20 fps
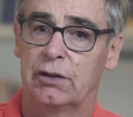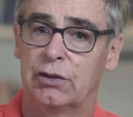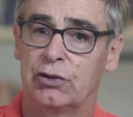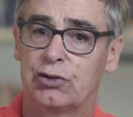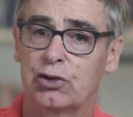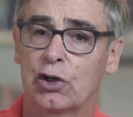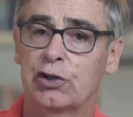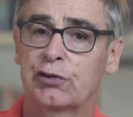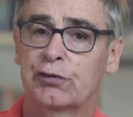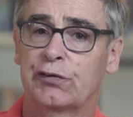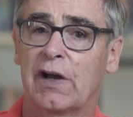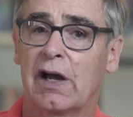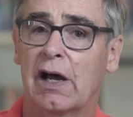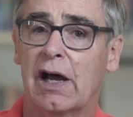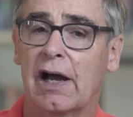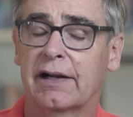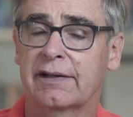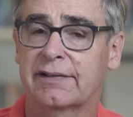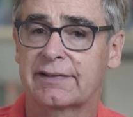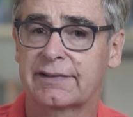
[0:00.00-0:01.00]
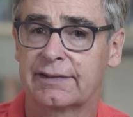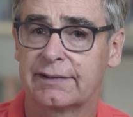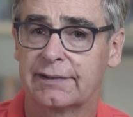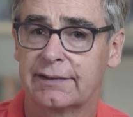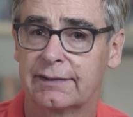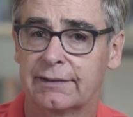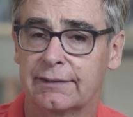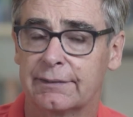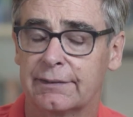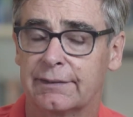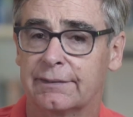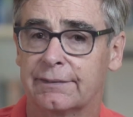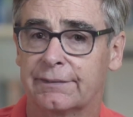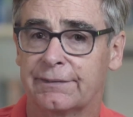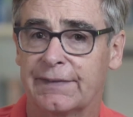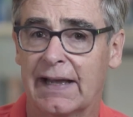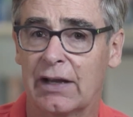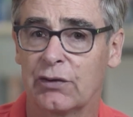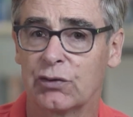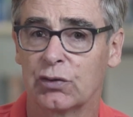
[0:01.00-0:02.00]
George Fox,
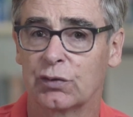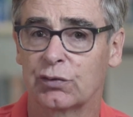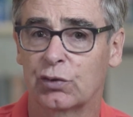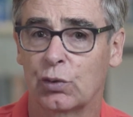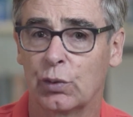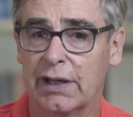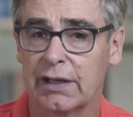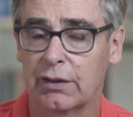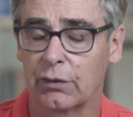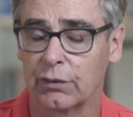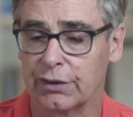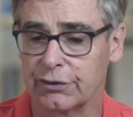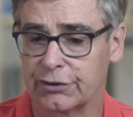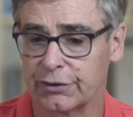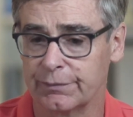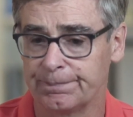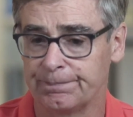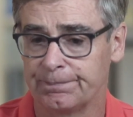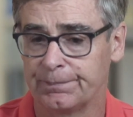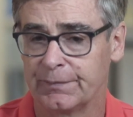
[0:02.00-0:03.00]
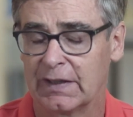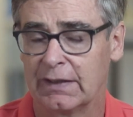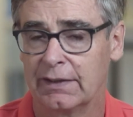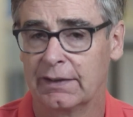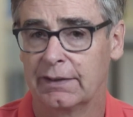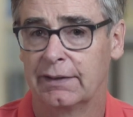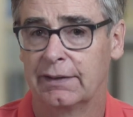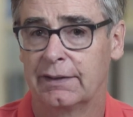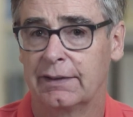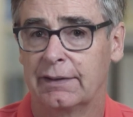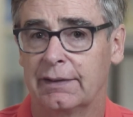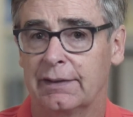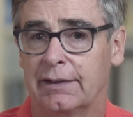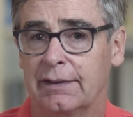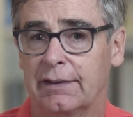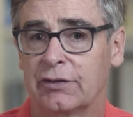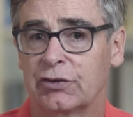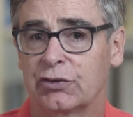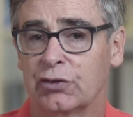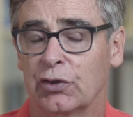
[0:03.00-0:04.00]
founder of Quakerism,
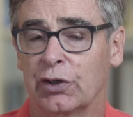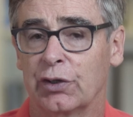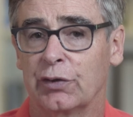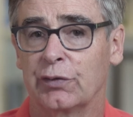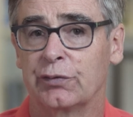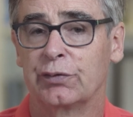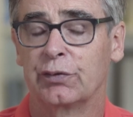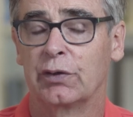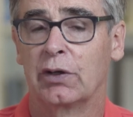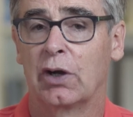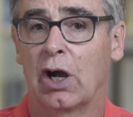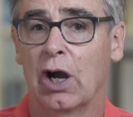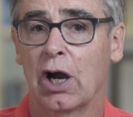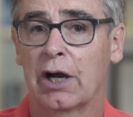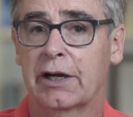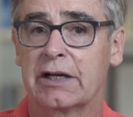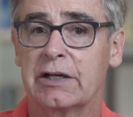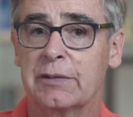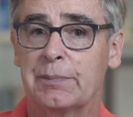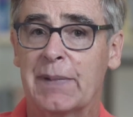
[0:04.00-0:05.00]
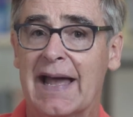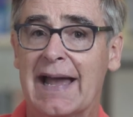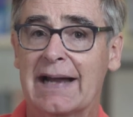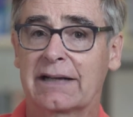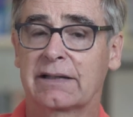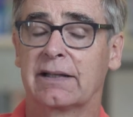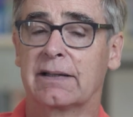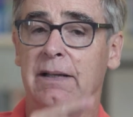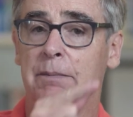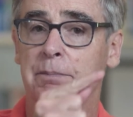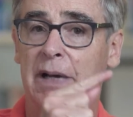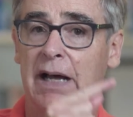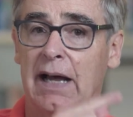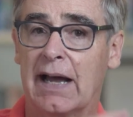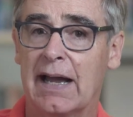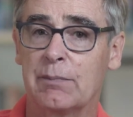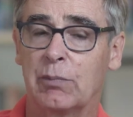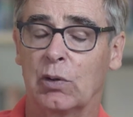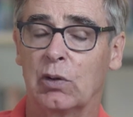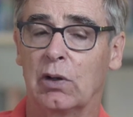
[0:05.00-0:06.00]
sort of hearkened back to the
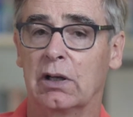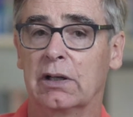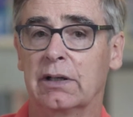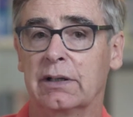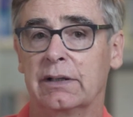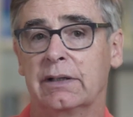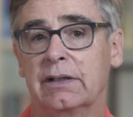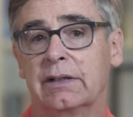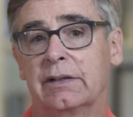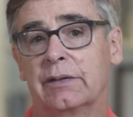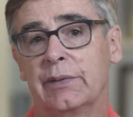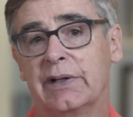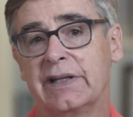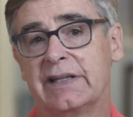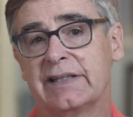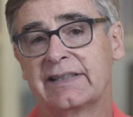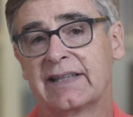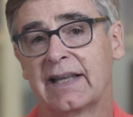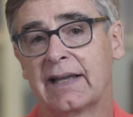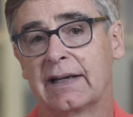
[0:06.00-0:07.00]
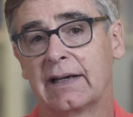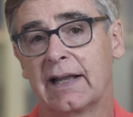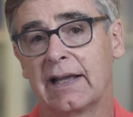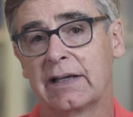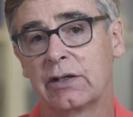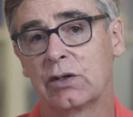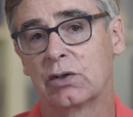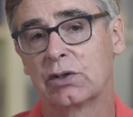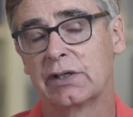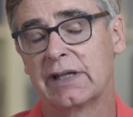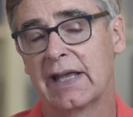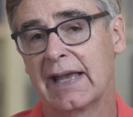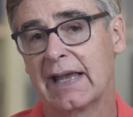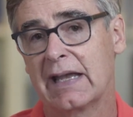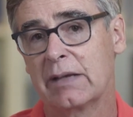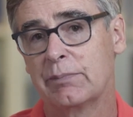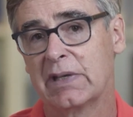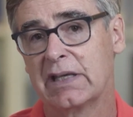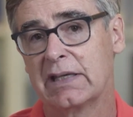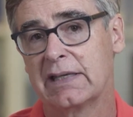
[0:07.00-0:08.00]
Bible when he said, "Let your
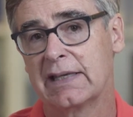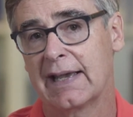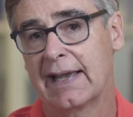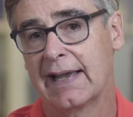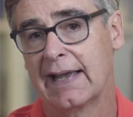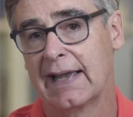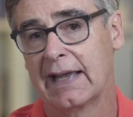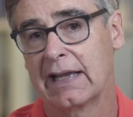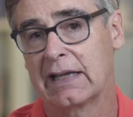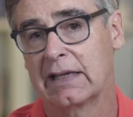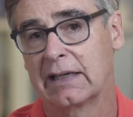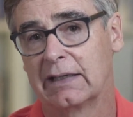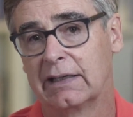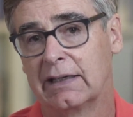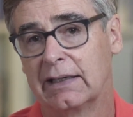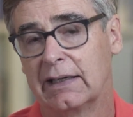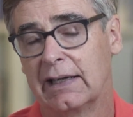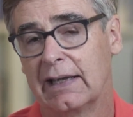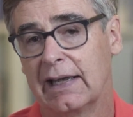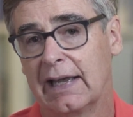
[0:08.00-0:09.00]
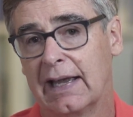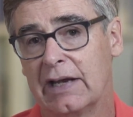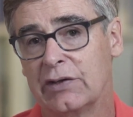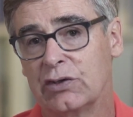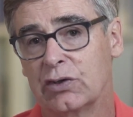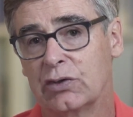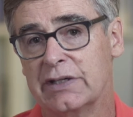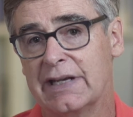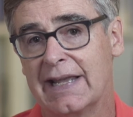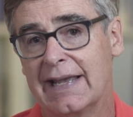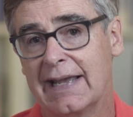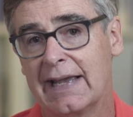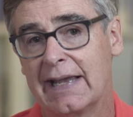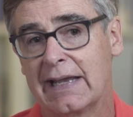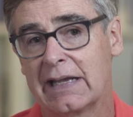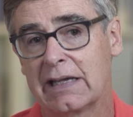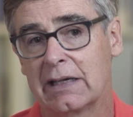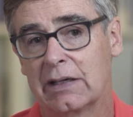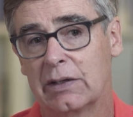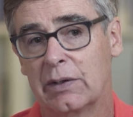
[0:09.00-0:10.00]
yea be yea and your
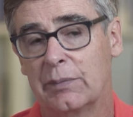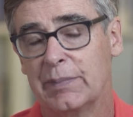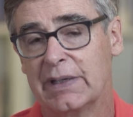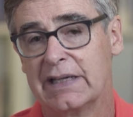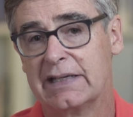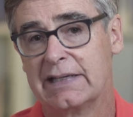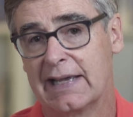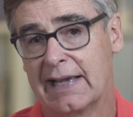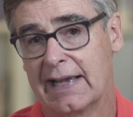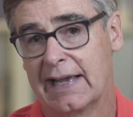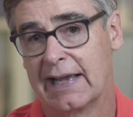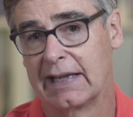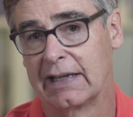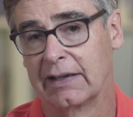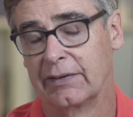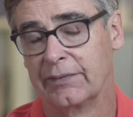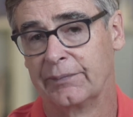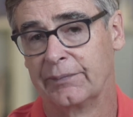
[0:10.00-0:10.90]
nay be nay."